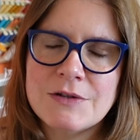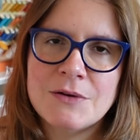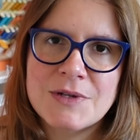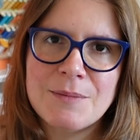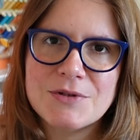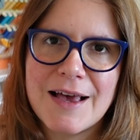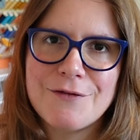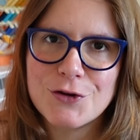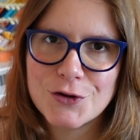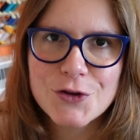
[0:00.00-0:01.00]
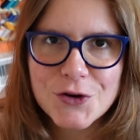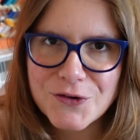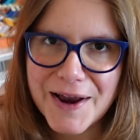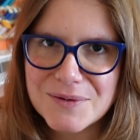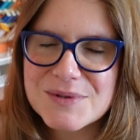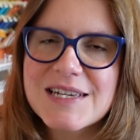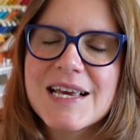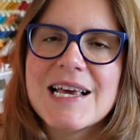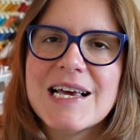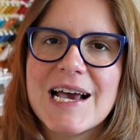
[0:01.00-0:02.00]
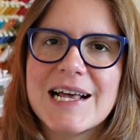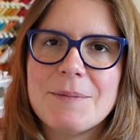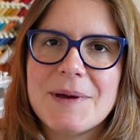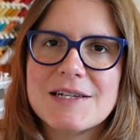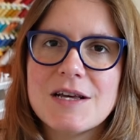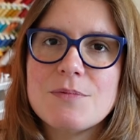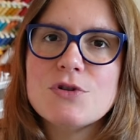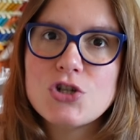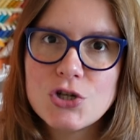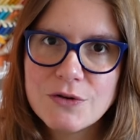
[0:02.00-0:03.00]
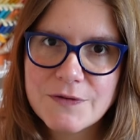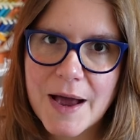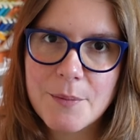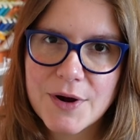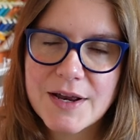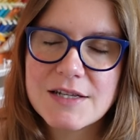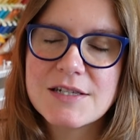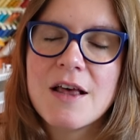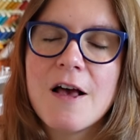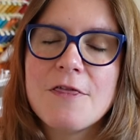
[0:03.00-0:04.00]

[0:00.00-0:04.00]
So I was able to have a good look around and I picked up two fabrics.